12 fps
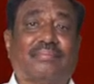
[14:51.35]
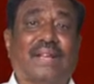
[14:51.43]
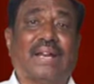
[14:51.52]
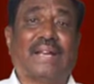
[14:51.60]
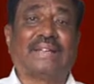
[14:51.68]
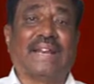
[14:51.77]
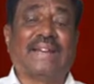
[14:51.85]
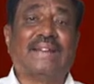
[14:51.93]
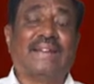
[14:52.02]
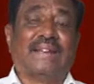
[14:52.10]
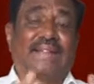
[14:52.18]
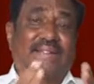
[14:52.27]
And then
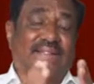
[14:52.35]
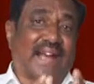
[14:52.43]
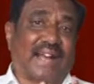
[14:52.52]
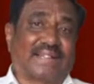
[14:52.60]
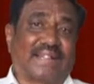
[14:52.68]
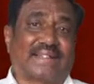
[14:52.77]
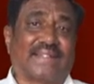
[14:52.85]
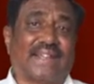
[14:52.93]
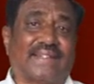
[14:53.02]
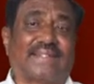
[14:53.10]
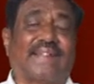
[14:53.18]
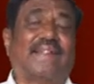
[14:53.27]
the other
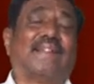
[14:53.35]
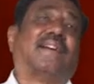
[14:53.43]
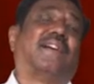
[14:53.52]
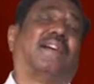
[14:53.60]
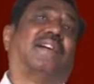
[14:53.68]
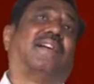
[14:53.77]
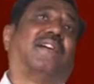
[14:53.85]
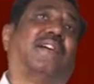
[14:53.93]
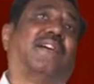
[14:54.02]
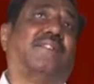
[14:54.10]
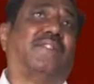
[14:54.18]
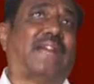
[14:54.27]
things
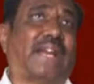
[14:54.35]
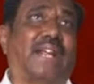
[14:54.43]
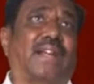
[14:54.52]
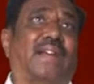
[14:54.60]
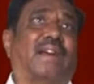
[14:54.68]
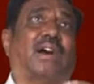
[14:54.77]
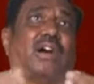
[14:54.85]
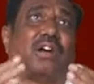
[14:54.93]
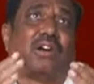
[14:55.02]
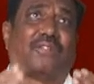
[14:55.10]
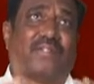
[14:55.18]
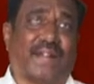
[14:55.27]
very
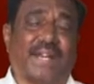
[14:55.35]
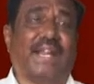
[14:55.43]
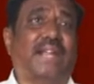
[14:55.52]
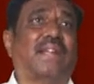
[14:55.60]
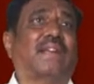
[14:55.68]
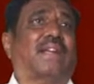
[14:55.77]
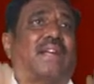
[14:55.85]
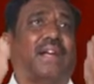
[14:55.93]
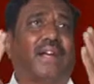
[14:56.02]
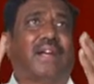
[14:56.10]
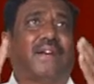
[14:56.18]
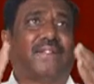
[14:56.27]
funny
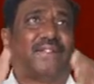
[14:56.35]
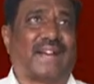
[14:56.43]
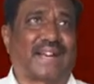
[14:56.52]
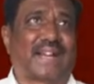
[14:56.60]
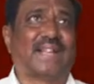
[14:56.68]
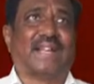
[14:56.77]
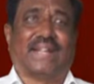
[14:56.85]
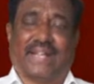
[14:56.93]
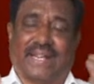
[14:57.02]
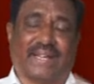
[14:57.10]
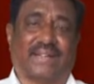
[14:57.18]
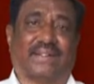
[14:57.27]
for
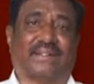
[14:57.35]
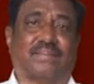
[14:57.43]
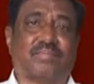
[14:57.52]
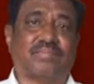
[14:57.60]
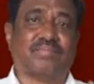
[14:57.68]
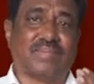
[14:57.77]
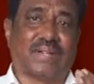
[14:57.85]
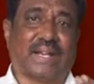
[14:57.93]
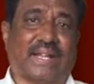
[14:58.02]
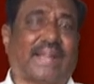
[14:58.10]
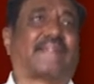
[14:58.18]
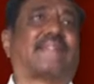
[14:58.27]

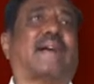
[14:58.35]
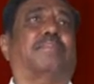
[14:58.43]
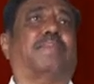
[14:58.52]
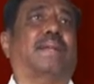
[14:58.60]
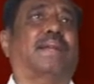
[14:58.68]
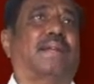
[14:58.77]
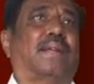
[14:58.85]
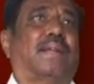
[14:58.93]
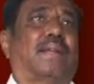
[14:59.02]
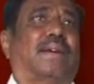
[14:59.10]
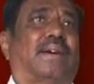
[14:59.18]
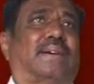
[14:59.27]
example,
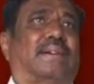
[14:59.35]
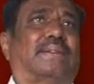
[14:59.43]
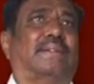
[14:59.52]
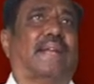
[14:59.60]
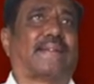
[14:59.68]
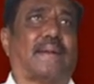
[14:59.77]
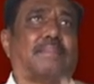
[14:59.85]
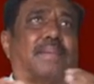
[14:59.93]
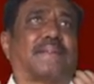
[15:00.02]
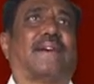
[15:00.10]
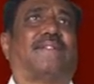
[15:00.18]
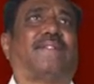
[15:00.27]

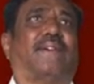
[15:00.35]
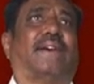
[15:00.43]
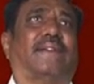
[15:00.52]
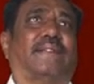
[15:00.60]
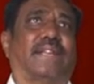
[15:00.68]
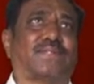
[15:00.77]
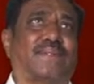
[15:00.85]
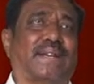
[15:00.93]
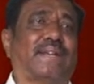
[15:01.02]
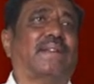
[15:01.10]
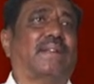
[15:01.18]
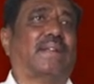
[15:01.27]
examples of this
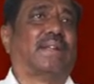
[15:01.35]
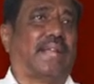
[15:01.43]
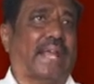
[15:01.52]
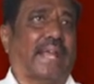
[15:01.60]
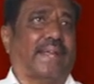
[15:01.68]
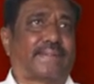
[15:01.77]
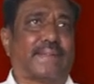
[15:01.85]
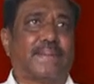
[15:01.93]
one is